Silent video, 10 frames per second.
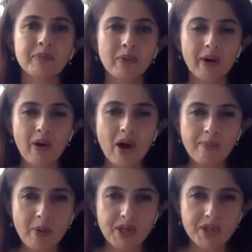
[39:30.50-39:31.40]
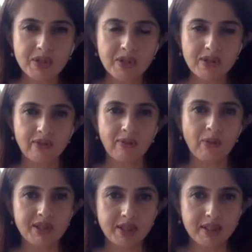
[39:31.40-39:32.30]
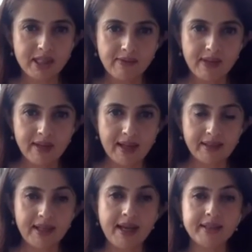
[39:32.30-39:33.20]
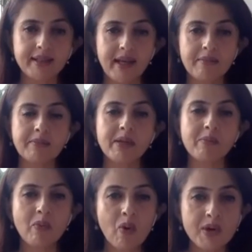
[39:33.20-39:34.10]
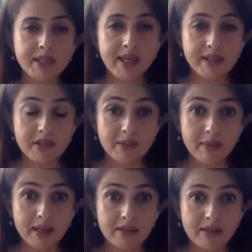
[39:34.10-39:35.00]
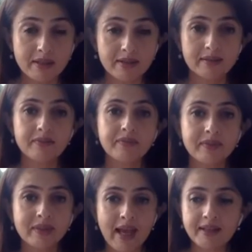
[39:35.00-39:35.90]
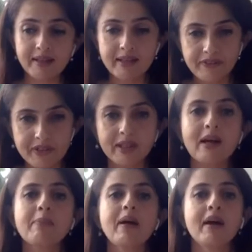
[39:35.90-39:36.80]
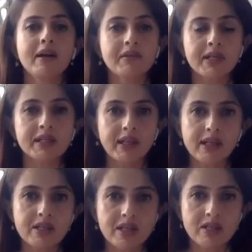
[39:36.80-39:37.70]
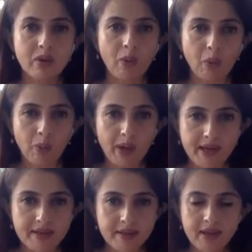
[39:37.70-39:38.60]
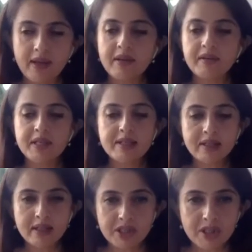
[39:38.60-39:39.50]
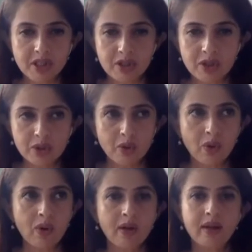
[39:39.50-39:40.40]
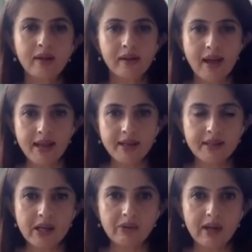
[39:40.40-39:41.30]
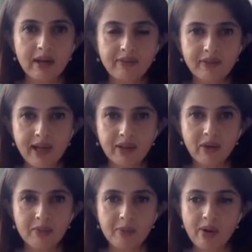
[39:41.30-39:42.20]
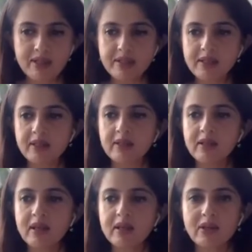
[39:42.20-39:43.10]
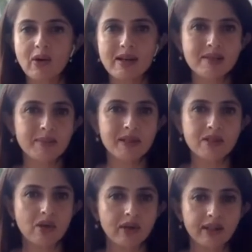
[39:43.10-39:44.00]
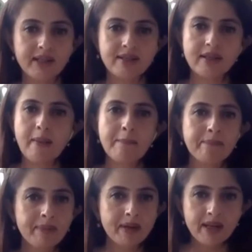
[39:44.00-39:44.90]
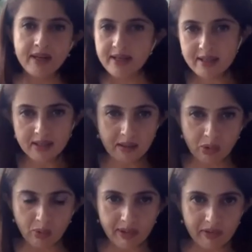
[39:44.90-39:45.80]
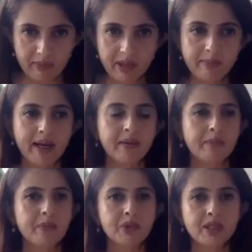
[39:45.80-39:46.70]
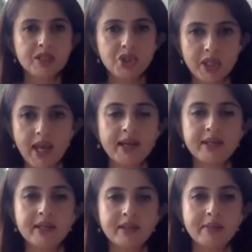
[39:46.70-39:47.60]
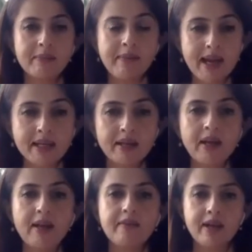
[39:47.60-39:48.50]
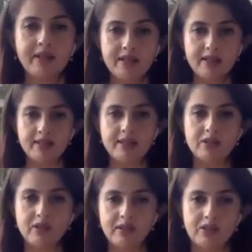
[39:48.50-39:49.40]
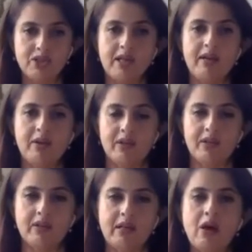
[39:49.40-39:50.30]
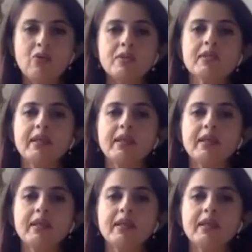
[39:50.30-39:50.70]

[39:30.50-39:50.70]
Prolonged postures of watching TV like that can be more detrimental than lifting up 100 kgs of weight. Researchers show lying down, half lying on bolster, your husbands, your kids, please remove it from the bed. Put a chair near the bed where they sit on the chair or the couch.